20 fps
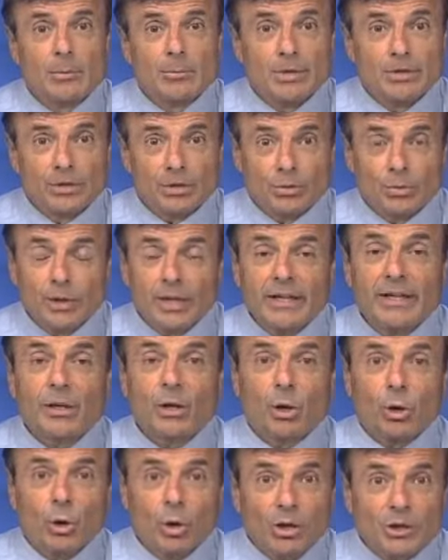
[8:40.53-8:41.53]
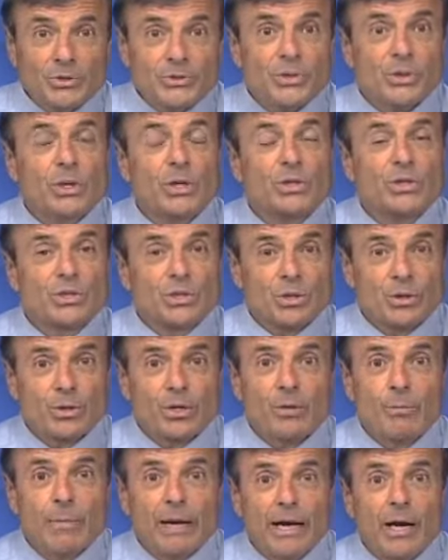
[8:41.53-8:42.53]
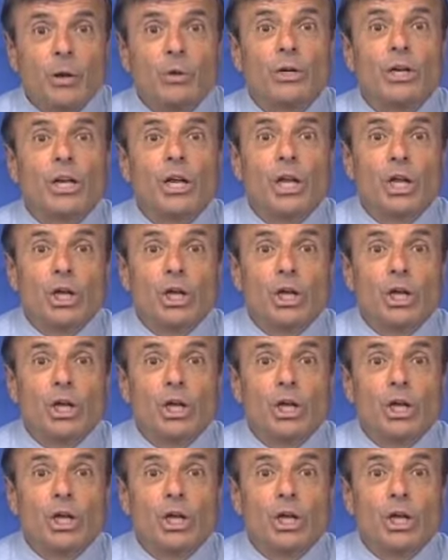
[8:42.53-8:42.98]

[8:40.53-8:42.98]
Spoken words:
but they're really also concerned about